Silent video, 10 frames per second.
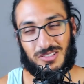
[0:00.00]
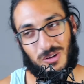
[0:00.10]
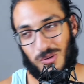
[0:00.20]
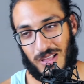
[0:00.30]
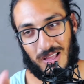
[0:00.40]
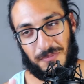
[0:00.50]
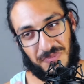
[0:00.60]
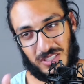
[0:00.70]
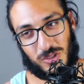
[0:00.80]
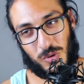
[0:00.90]
So
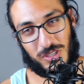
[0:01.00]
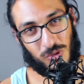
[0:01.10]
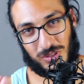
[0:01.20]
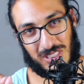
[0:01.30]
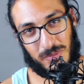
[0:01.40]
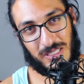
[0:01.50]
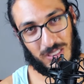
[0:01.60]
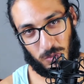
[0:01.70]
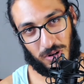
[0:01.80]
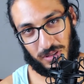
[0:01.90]
this song is not
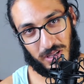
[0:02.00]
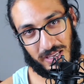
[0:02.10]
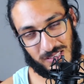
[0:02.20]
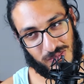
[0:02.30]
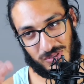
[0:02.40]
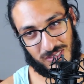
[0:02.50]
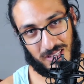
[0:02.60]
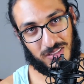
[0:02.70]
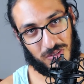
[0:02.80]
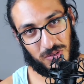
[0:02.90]
TBD worthy, guys. I'm just
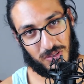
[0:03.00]
telling you.